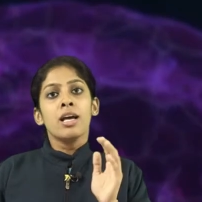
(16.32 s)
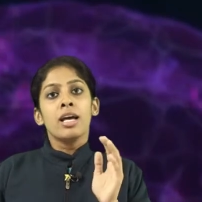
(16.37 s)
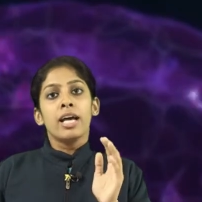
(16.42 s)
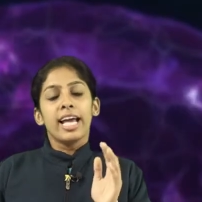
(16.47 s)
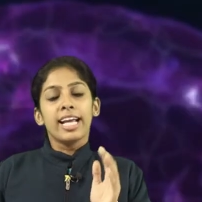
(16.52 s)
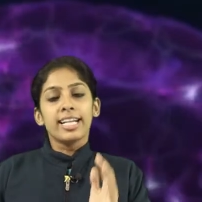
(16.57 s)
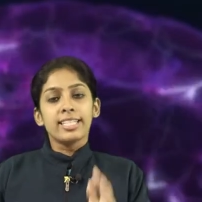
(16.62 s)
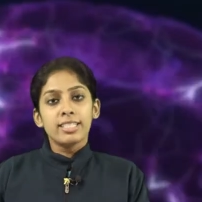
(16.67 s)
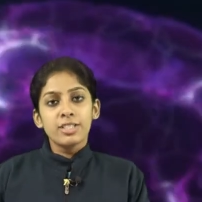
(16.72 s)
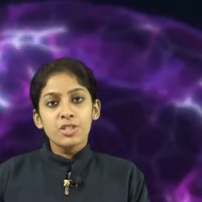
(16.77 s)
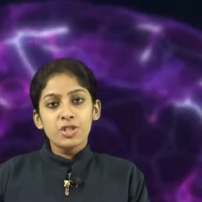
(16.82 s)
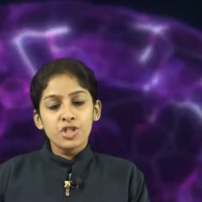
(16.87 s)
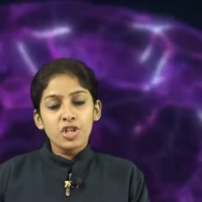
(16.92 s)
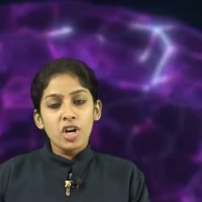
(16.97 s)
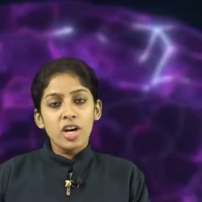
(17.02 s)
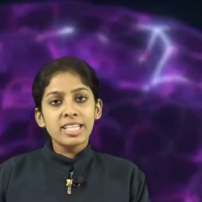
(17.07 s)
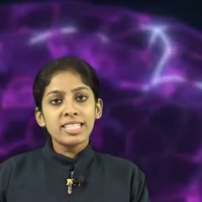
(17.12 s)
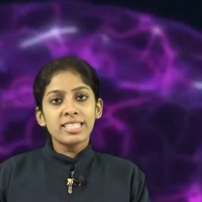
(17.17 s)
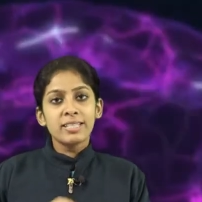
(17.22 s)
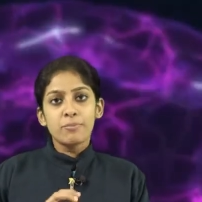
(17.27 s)
It
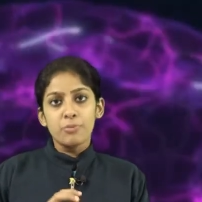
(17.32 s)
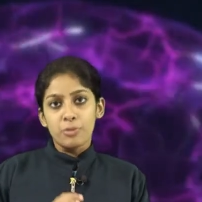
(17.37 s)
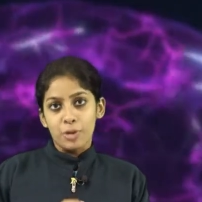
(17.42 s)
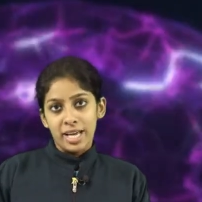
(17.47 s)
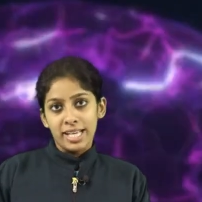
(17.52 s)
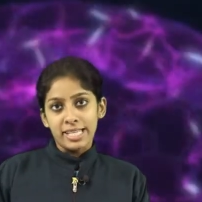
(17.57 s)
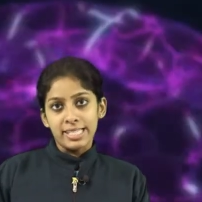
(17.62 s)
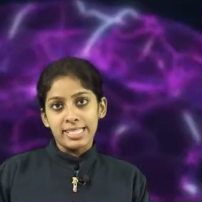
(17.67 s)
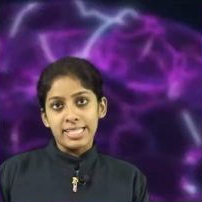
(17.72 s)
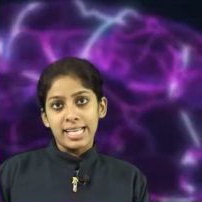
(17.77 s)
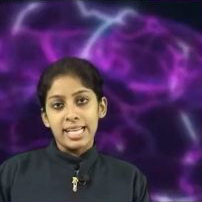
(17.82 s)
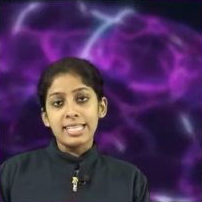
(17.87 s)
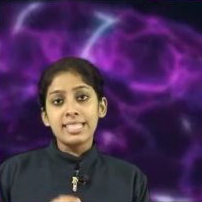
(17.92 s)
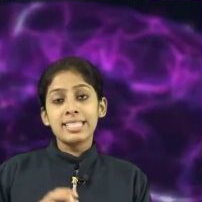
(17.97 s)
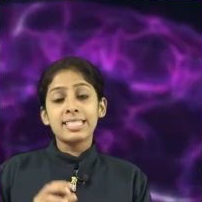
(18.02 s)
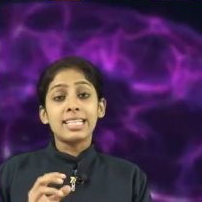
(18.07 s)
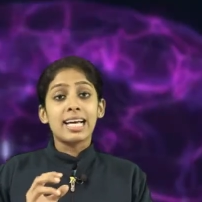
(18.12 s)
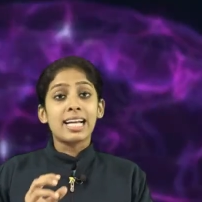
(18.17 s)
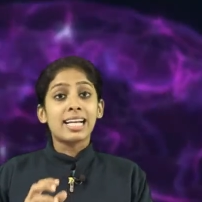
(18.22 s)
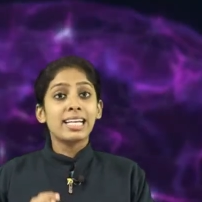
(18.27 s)
destroys the brain
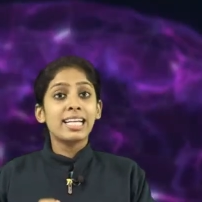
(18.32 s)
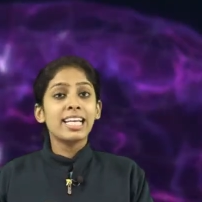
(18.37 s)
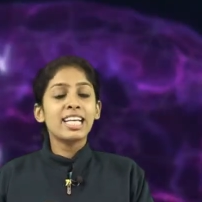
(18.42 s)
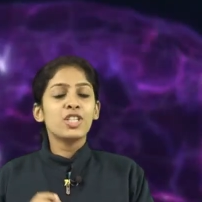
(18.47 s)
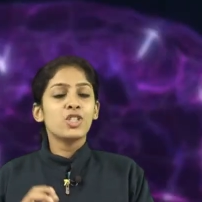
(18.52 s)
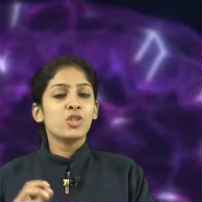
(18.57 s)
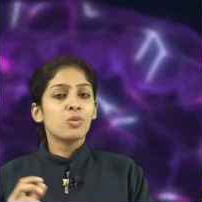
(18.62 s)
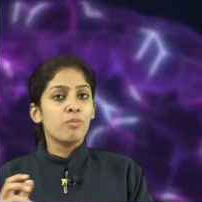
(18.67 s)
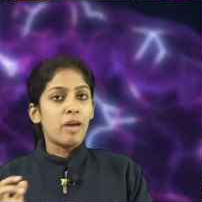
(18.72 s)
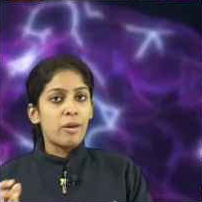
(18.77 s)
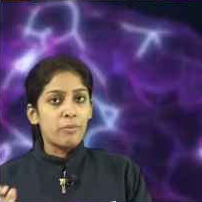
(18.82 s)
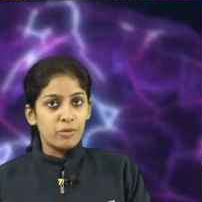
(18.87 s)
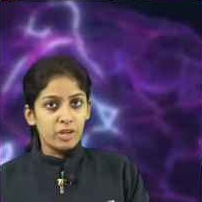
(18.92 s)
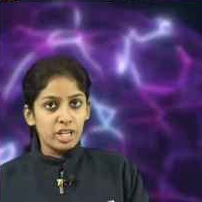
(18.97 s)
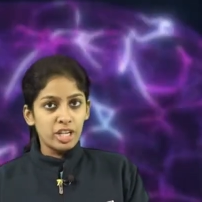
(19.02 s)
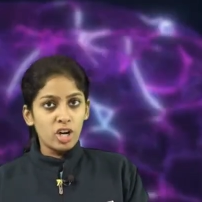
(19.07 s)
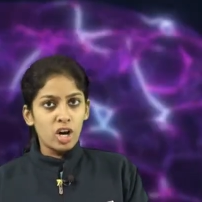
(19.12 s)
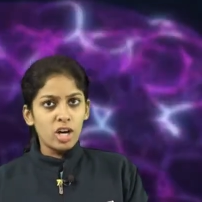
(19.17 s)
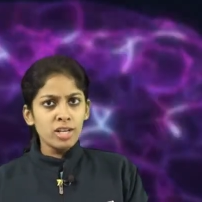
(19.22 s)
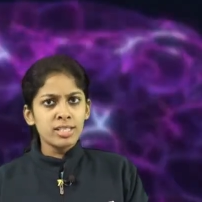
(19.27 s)
cells that lead to memory
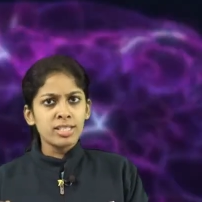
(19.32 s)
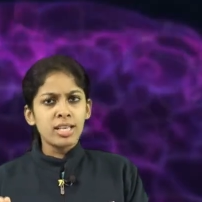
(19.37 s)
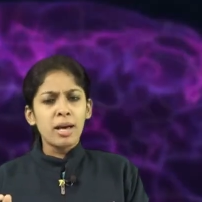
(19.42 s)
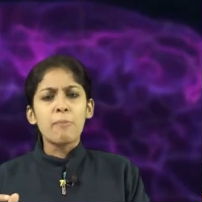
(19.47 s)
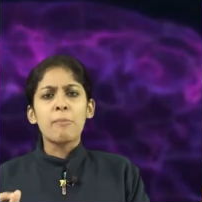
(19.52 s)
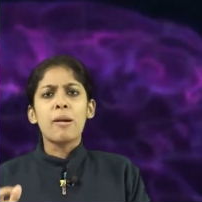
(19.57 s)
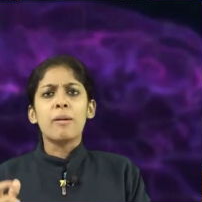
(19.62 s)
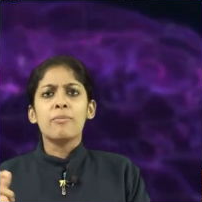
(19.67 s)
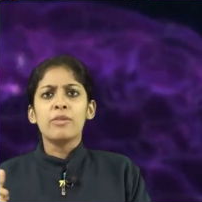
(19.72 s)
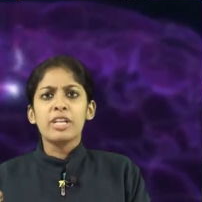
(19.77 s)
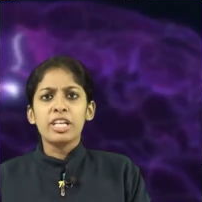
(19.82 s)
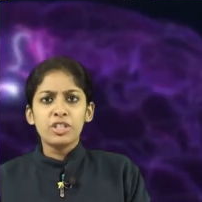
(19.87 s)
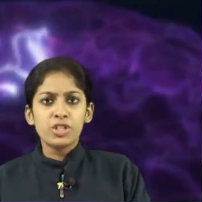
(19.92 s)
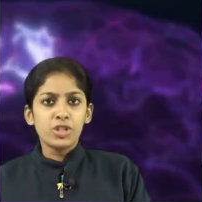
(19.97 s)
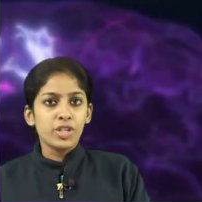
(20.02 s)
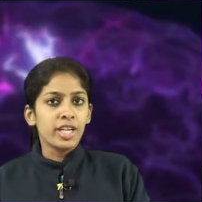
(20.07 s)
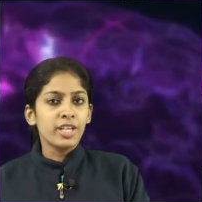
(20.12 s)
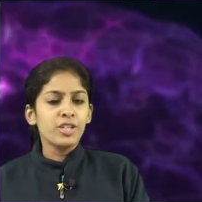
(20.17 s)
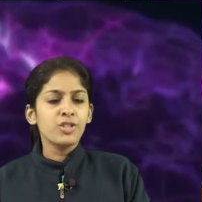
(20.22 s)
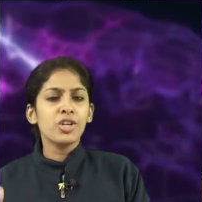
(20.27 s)
loss, memory
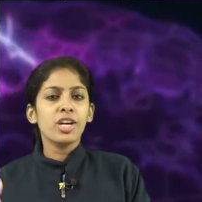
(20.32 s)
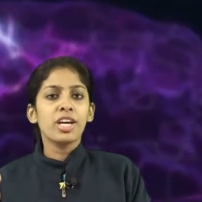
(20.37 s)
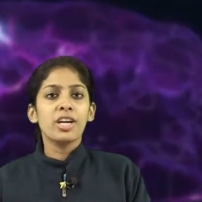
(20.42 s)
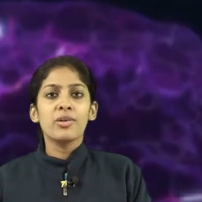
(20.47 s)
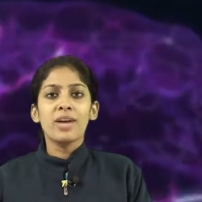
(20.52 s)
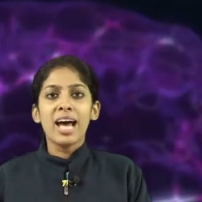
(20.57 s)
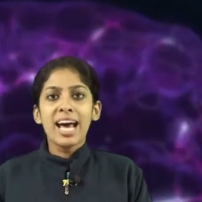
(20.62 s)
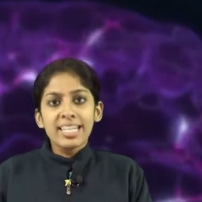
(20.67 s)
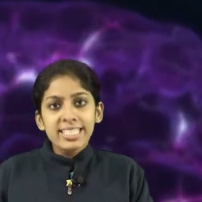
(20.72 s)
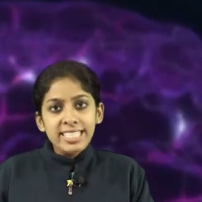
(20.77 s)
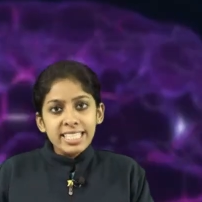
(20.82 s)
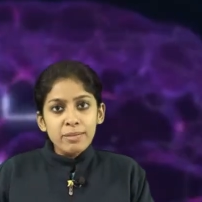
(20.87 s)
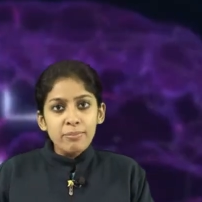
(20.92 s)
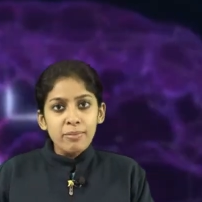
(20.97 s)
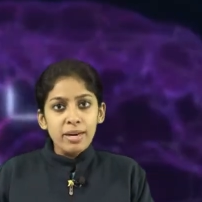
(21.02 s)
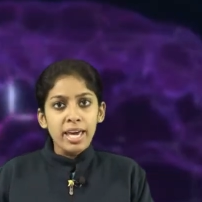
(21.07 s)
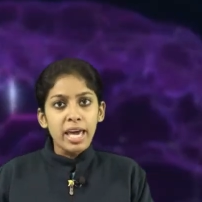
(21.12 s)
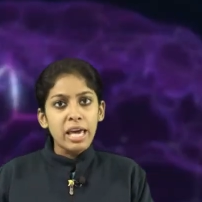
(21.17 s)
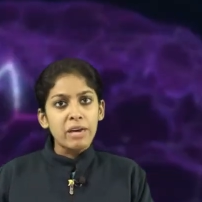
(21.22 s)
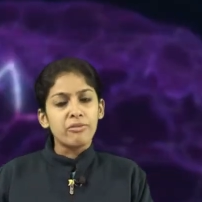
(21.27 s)
change, erratic
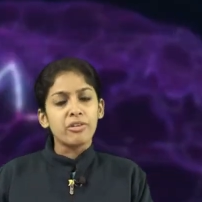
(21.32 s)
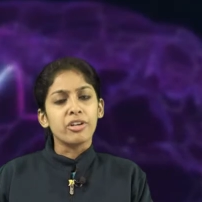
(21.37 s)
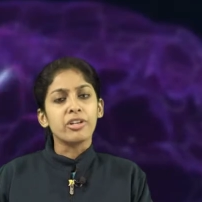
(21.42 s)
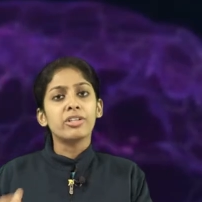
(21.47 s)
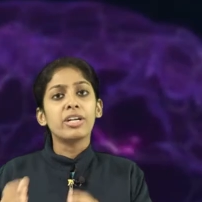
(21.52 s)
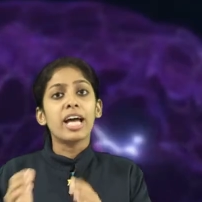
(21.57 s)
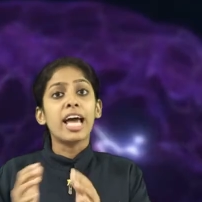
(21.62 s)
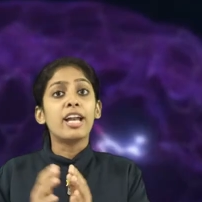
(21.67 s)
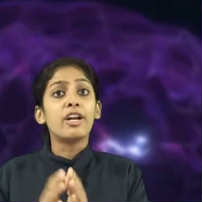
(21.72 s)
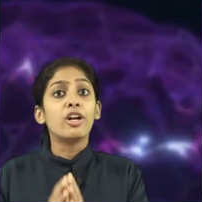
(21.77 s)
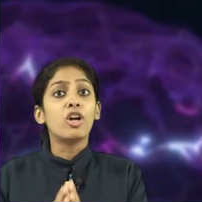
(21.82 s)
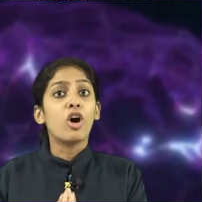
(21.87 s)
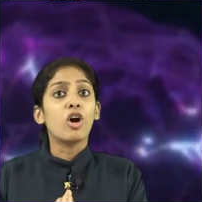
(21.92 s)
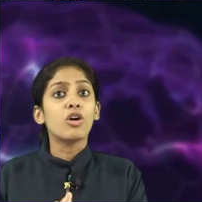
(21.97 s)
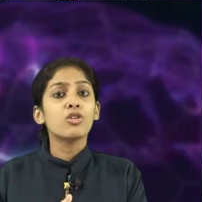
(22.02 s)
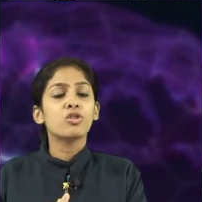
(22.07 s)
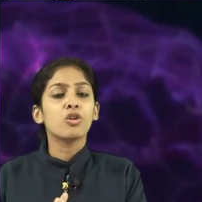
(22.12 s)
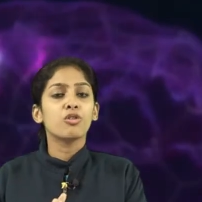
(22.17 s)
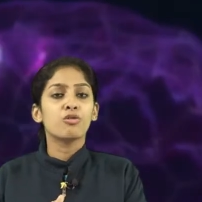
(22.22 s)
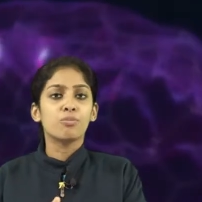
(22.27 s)
behavior, and
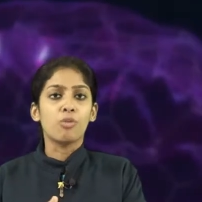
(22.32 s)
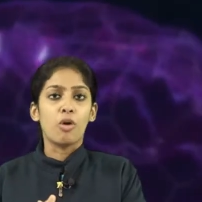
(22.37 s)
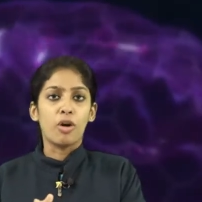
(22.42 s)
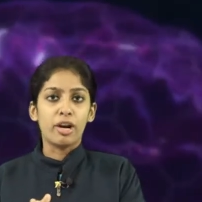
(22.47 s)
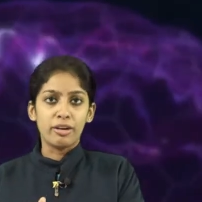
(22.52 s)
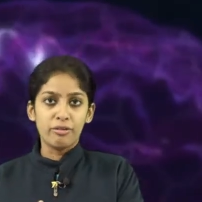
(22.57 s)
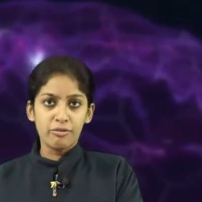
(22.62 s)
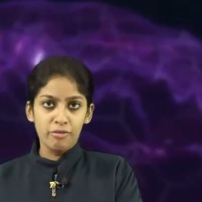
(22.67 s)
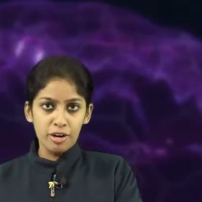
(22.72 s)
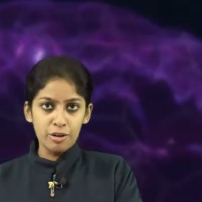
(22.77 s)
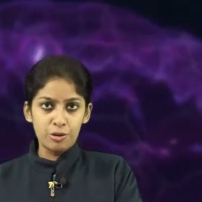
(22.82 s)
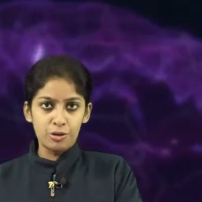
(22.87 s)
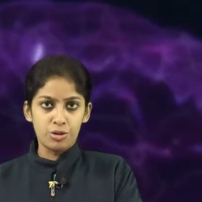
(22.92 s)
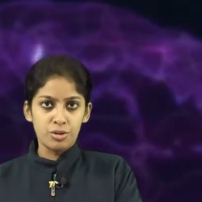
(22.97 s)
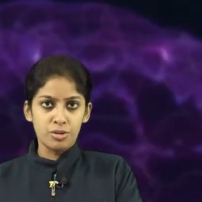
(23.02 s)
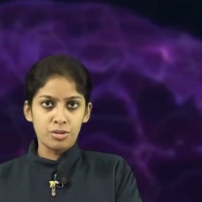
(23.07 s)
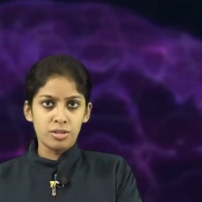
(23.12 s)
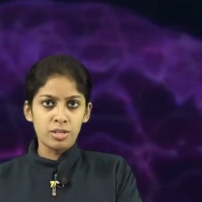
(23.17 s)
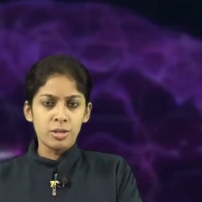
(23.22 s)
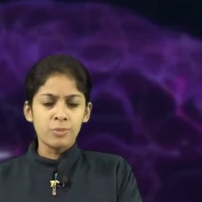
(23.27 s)
loss of body
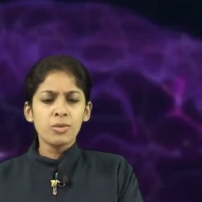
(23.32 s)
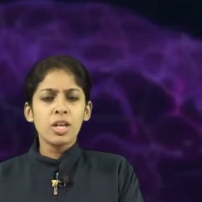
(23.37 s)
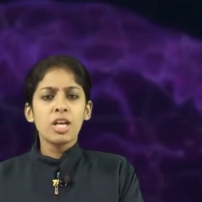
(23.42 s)
functions.